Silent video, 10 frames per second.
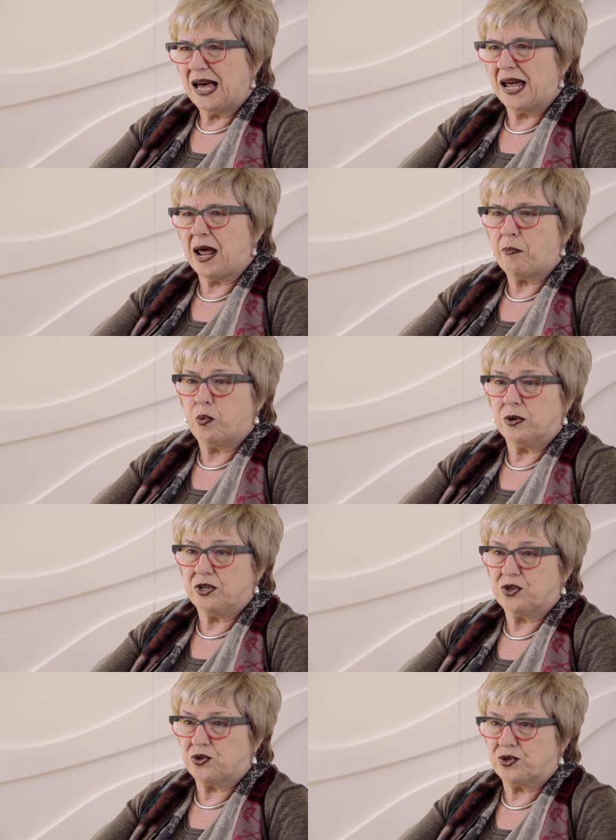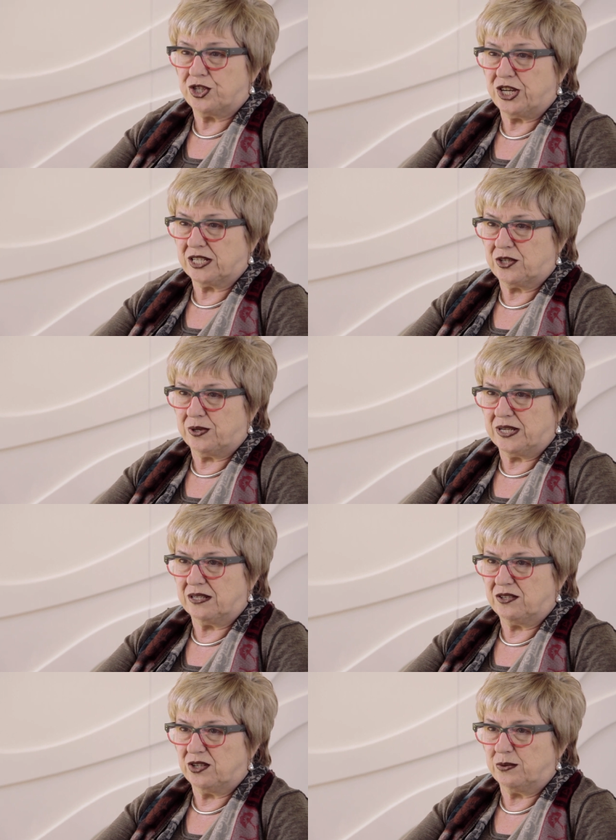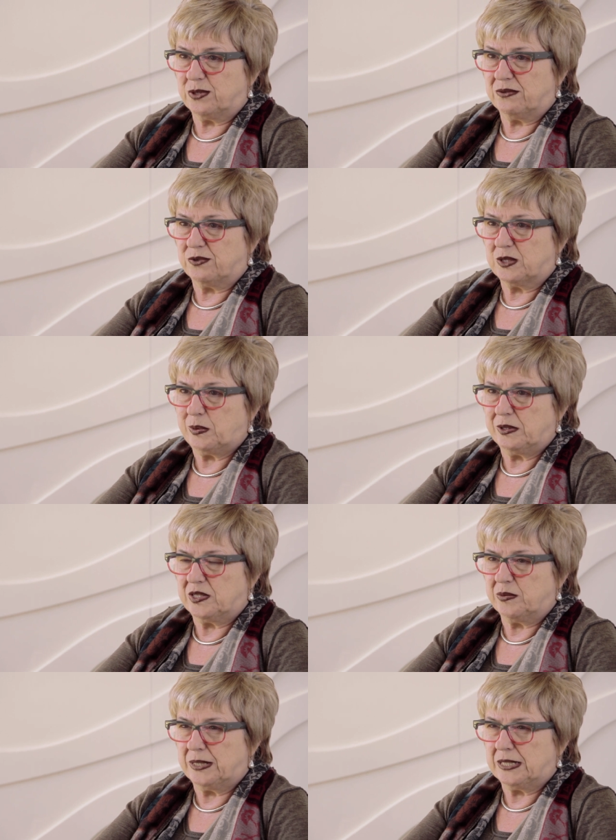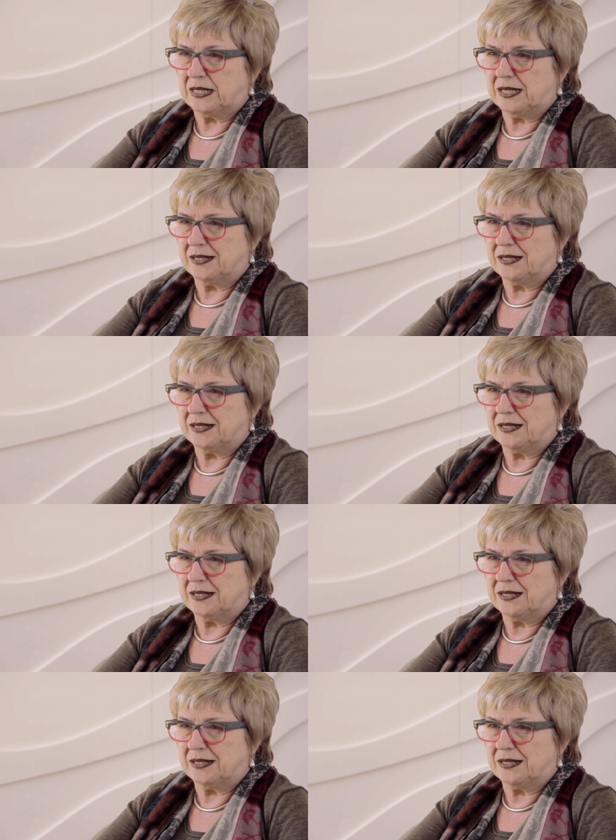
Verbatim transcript: an upward trajectory in terms of responsibility.